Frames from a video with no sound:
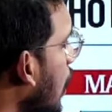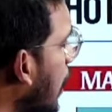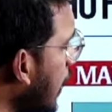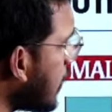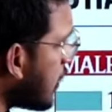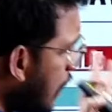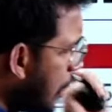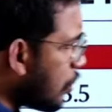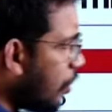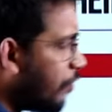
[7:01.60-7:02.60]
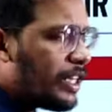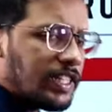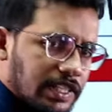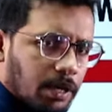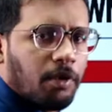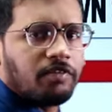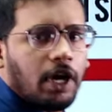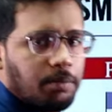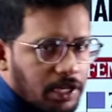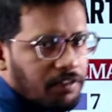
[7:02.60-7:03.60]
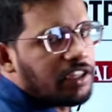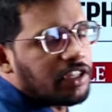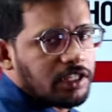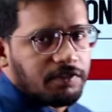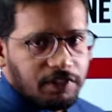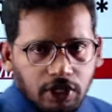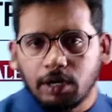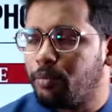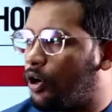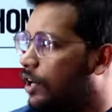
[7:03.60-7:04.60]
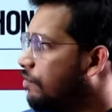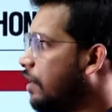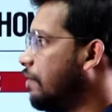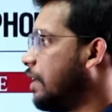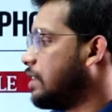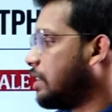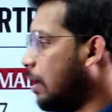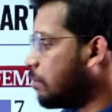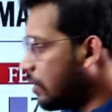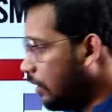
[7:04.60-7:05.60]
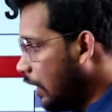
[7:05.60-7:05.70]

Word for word: Next, so we'll see some of the observations which are important for our exams